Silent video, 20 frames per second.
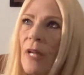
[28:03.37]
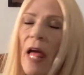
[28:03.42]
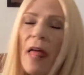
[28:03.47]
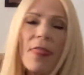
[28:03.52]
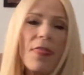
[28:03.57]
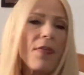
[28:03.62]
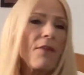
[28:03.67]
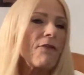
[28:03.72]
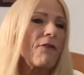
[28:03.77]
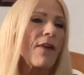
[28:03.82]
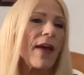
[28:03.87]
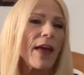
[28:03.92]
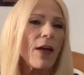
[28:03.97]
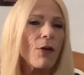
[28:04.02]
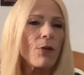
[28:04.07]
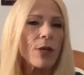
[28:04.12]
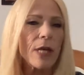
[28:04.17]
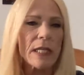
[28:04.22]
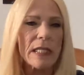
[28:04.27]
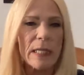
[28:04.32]
the
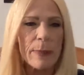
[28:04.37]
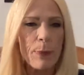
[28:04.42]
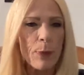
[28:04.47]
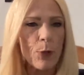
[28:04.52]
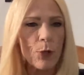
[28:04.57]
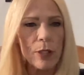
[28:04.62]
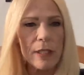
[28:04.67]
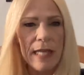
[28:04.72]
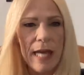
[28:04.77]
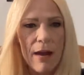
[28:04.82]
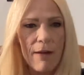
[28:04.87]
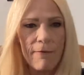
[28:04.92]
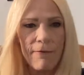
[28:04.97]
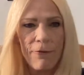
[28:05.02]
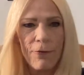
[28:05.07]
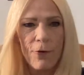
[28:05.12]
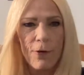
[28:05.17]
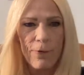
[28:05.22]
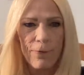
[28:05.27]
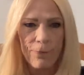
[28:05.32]
veil gets pulled down
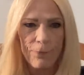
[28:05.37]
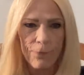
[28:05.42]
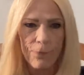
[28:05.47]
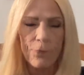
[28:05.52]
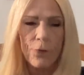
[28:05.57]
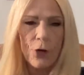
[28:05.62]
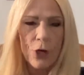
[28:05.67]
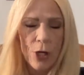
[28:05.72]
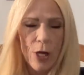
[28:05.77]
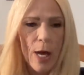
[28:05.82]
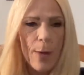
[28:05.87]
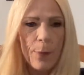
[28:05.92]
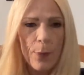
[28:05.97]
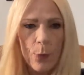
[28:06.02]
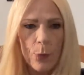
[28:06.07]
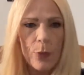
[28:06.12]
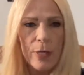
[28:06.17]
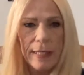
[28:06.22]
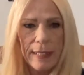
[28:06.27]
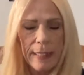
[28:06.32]
for a couple
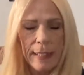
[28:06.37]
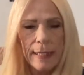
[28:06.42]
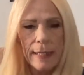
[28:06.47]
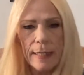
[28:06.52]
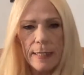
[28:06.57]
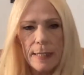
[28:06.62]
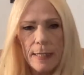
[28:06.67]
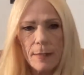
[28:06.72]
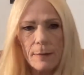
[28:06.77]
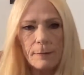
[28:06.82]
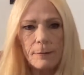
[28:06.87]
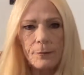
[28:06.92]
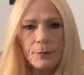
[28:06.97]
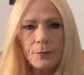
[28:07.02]
reasons.